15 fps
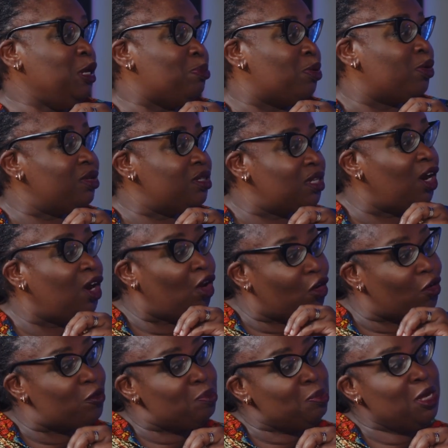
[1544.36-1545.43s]
of people is a
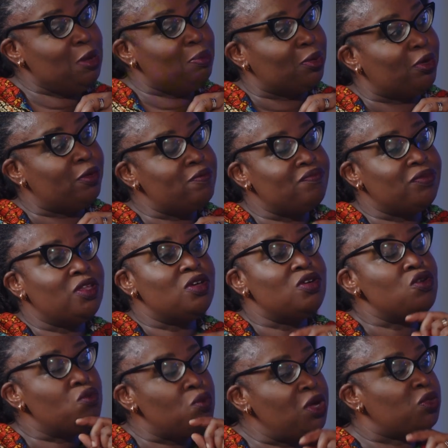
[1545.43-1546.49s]
lot of people
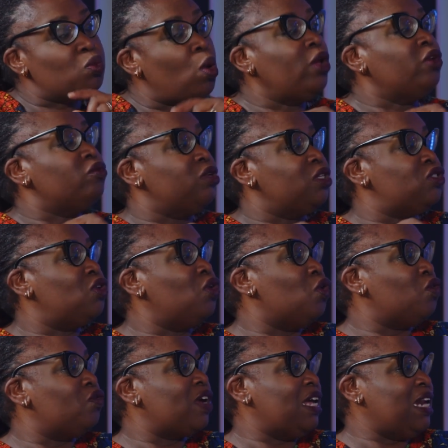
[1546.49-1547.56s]
who, with one
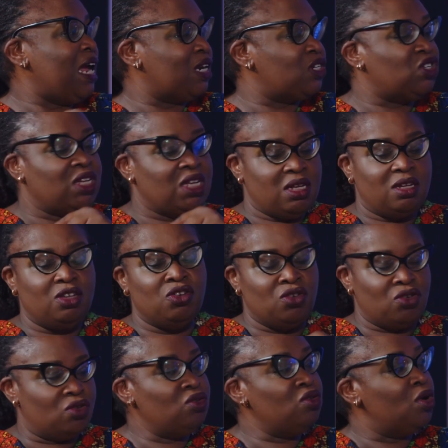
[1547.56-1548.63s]
resolve, can actually,
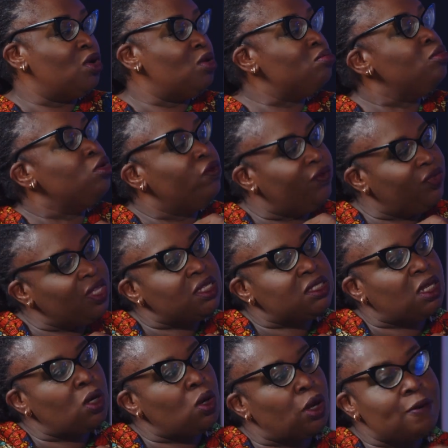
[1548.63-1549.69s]
move things